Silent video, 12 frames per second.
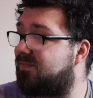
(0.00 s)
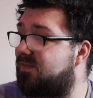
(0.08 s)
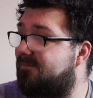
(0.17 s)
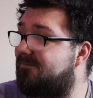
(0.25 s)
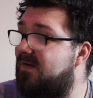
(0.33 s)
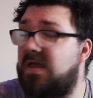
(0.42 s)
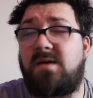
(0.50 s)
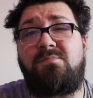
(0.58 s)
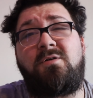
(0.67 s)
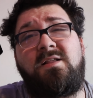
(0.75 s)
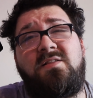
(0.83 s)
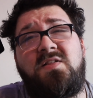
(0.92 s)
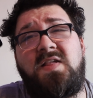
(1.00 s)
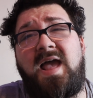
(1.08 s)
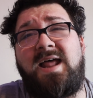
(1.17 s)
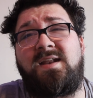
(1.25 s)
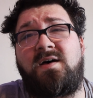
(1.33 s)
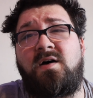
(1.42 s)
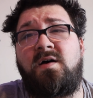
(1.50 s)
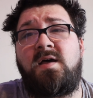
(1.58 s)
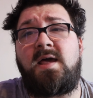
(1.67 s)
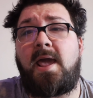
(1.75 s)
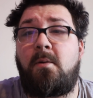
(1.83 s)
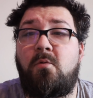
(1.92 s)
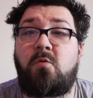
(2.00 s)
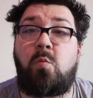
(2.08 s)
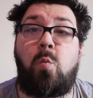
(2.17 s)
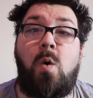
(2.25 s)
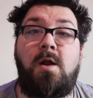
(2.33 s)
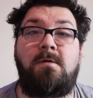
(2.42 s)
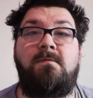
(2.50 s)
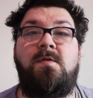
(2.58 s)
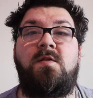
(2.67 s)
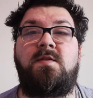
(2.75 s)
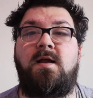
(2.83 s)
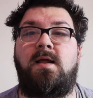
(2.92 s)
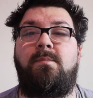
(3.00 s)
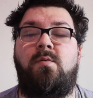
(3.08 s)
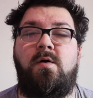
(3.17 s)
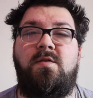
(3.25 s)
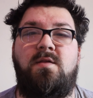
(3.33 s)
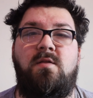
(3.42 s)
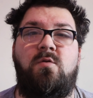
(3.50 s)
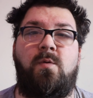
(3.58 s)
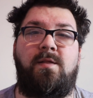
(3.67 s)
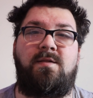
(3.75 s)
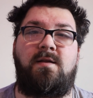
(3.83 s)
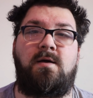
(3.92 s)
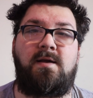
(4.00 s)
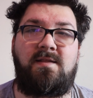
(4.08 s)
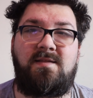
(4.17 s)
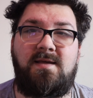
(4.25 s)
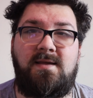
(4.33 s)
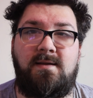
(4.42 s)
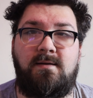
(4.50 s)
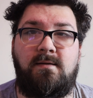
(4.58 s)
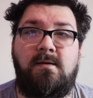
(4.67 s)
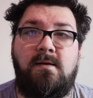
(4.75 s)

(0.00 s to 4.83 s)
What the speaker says: fingerprint scanner, it was one of the selling points in 2019.